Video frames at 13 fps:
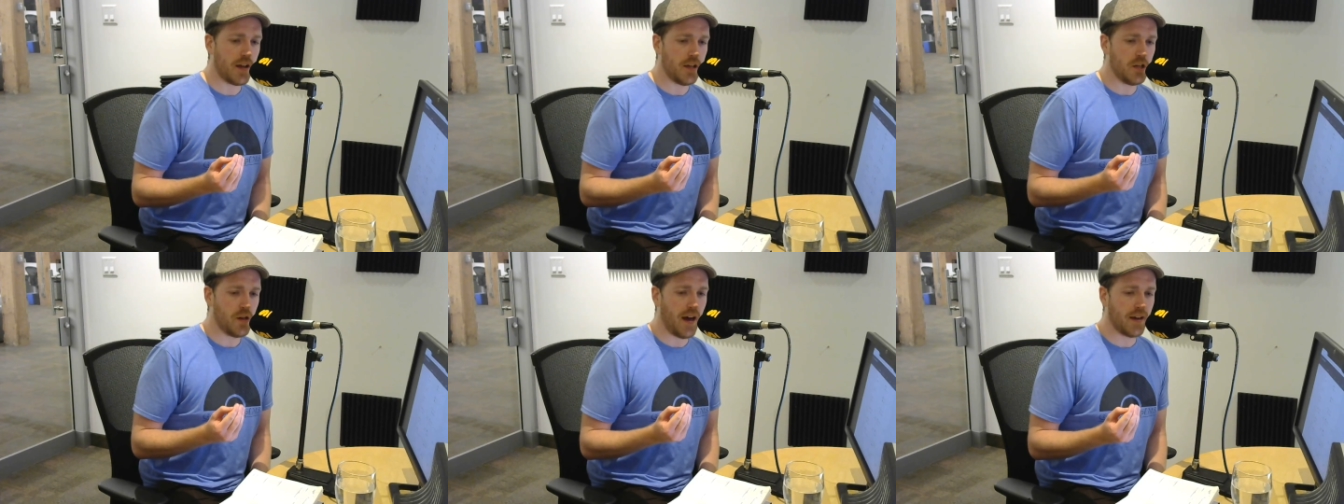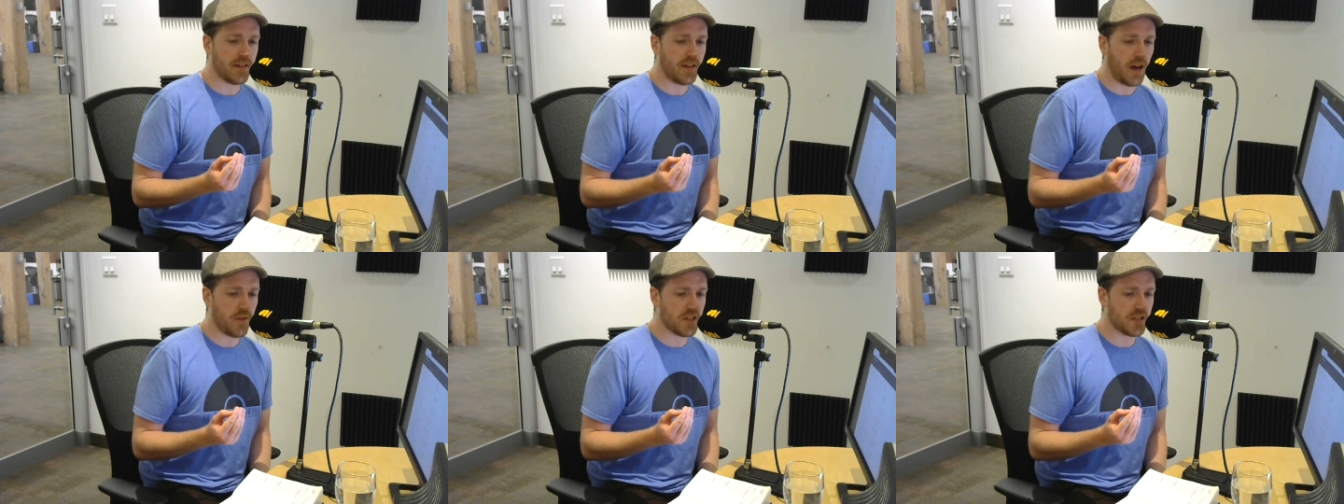and you had
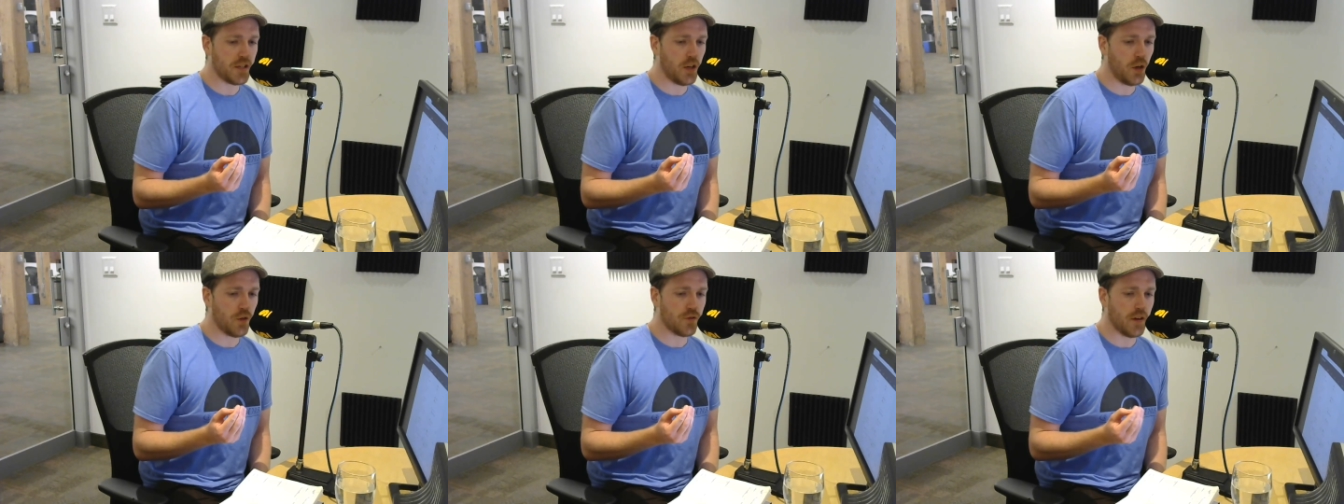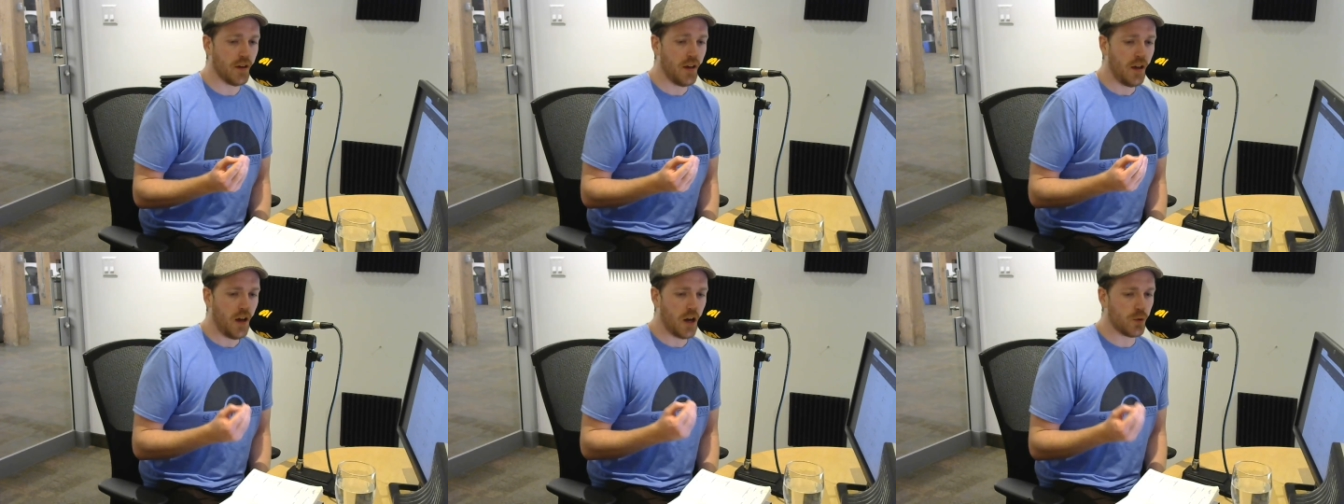David Silva and
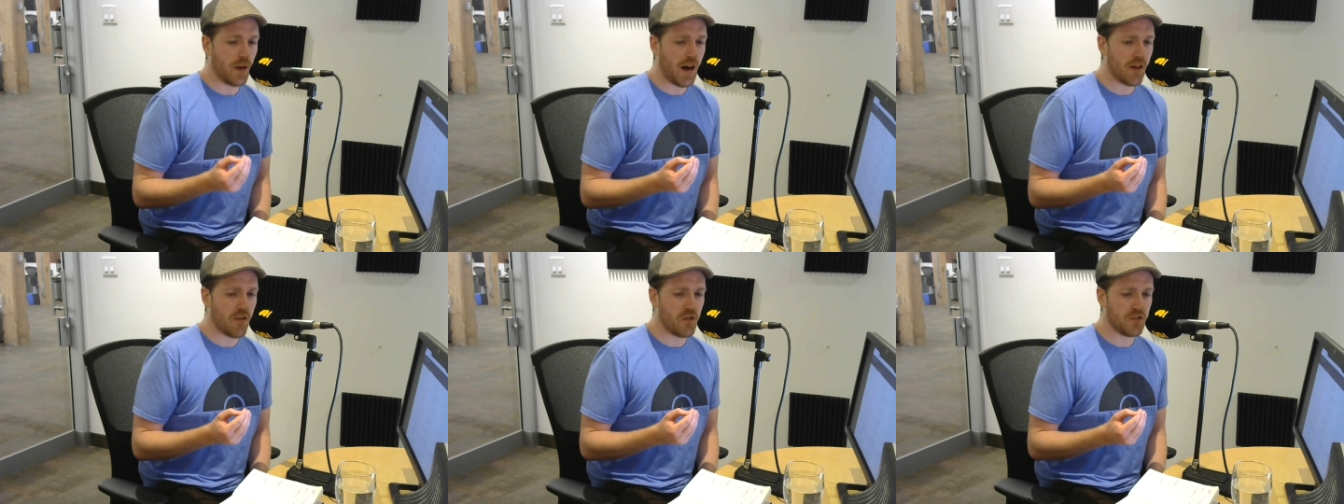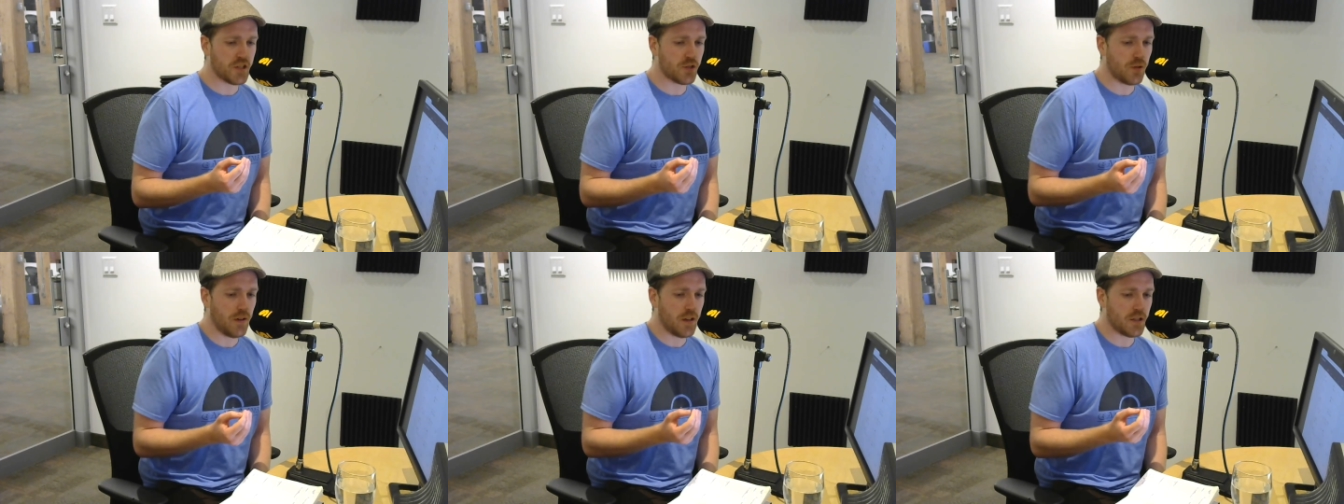Aguero just
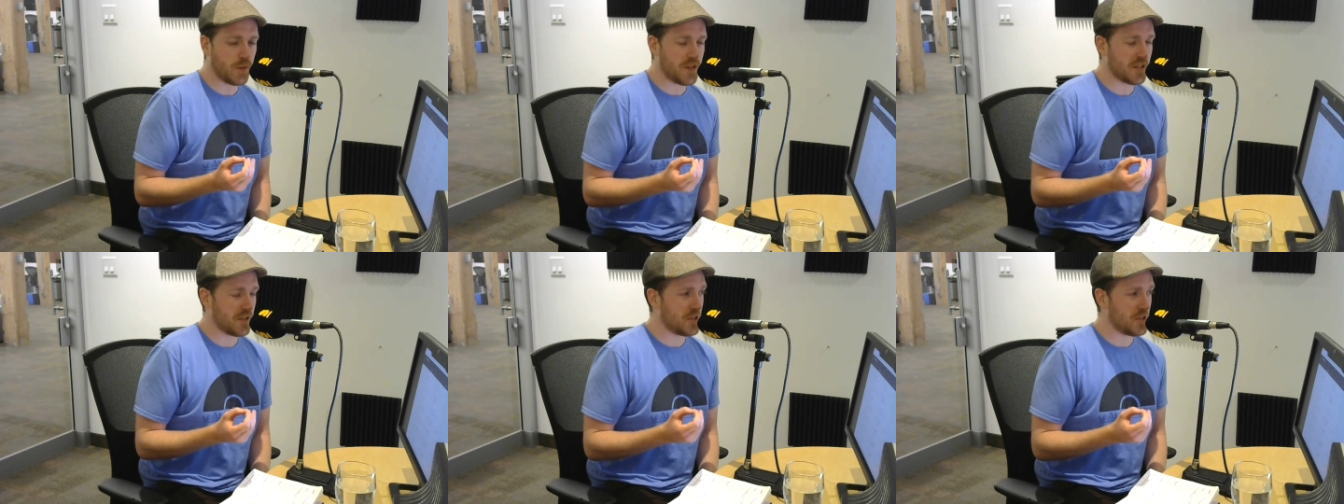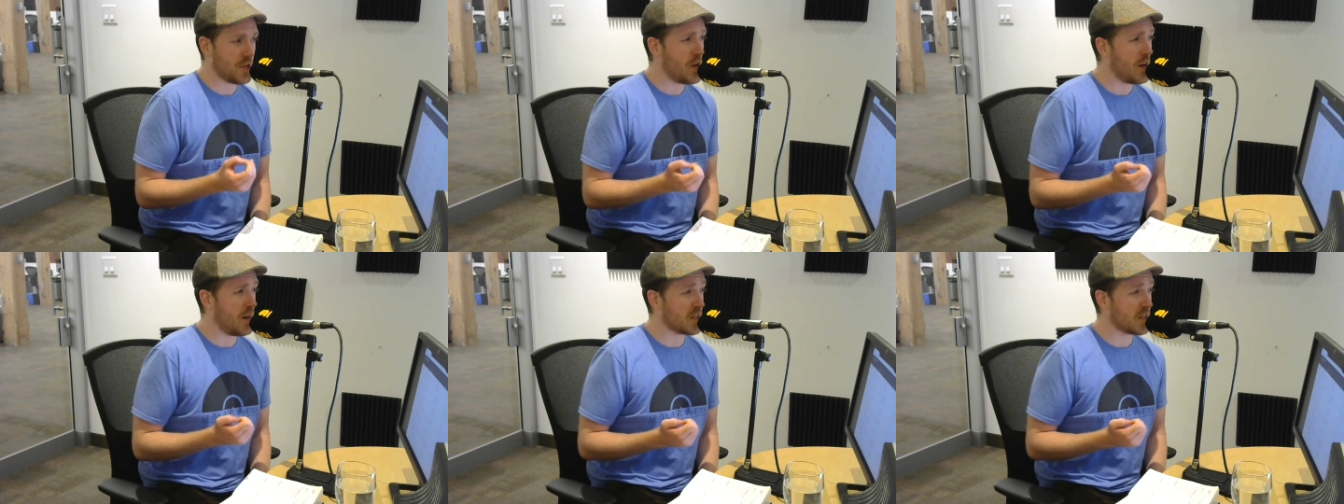trying to twist and turn
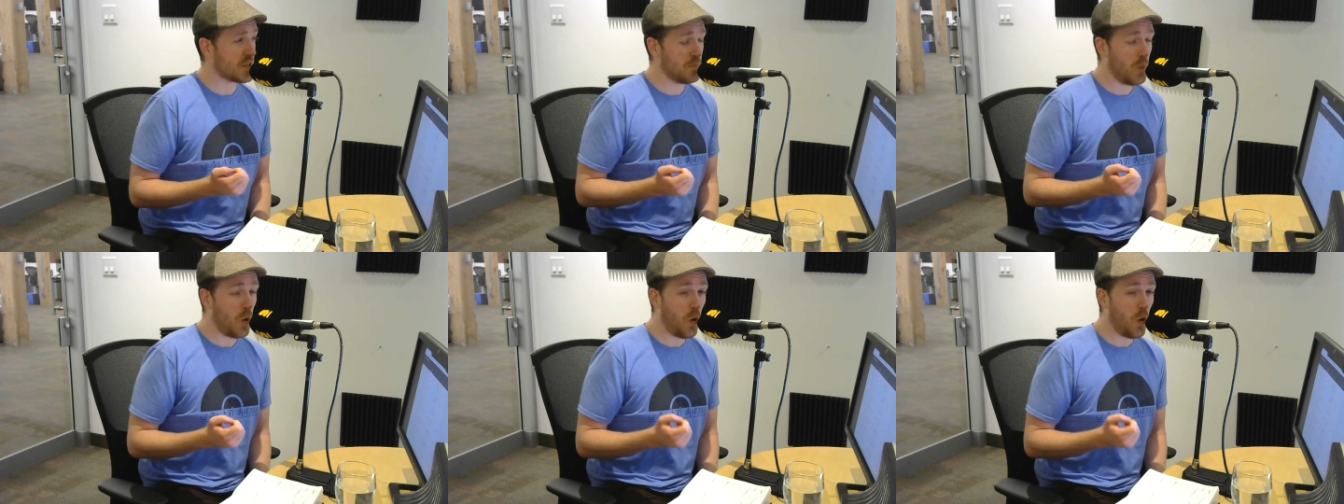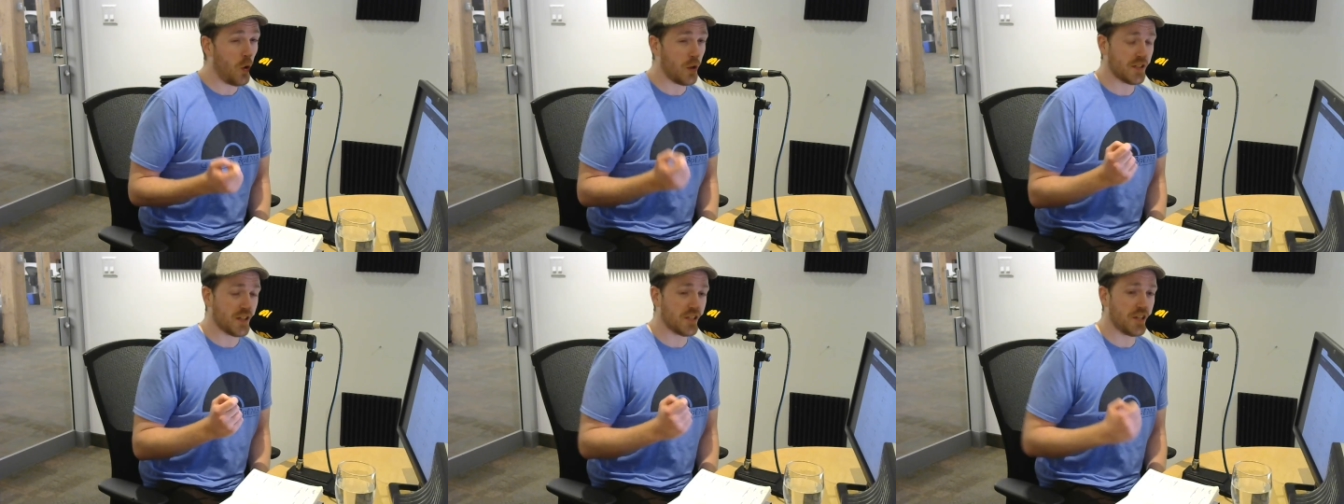in the
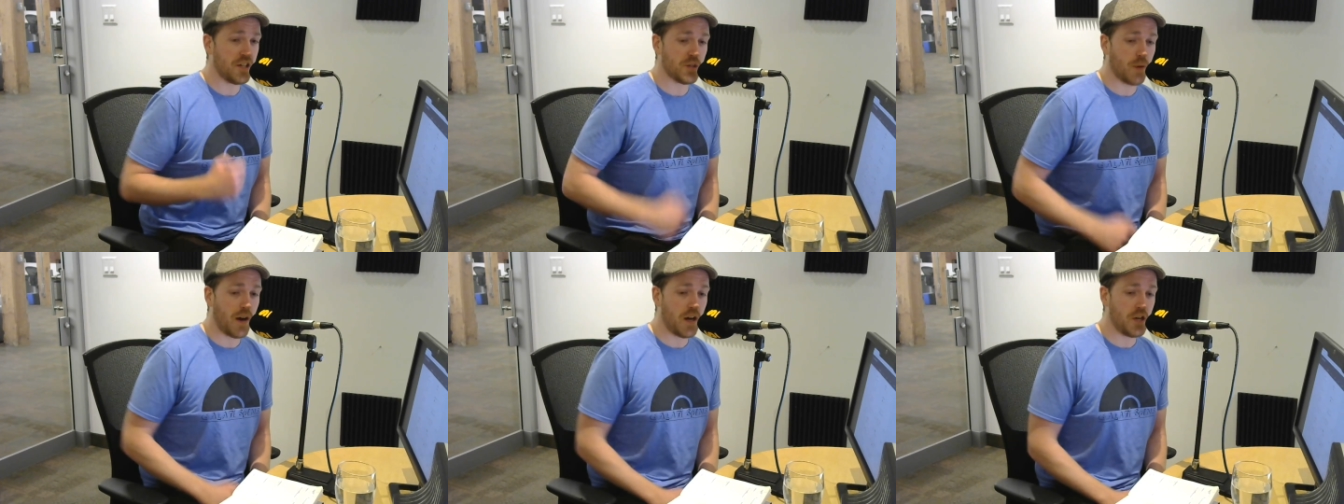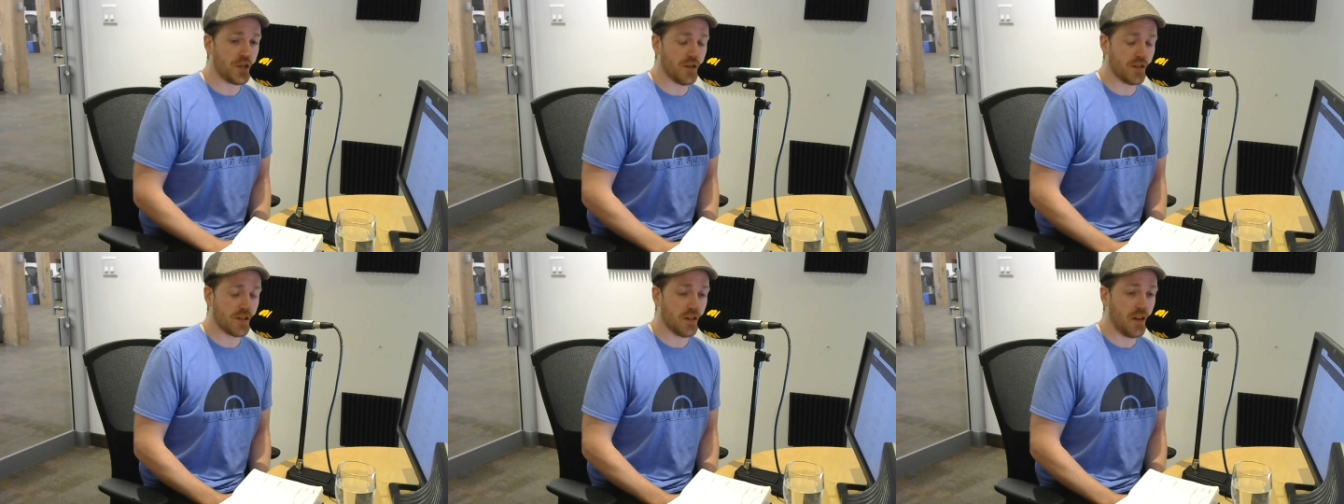smallest of
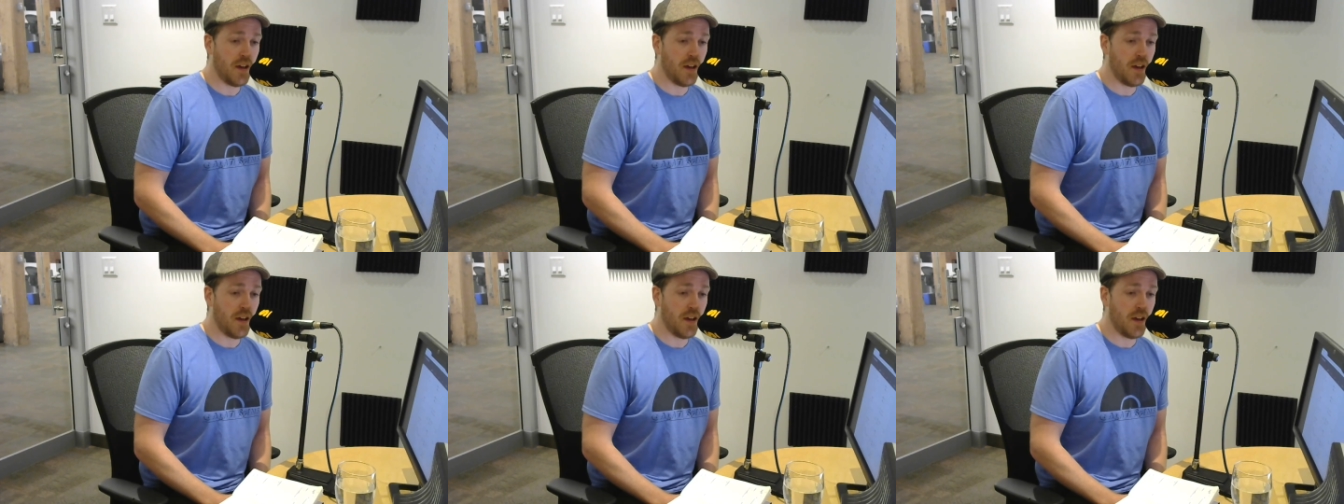situations, and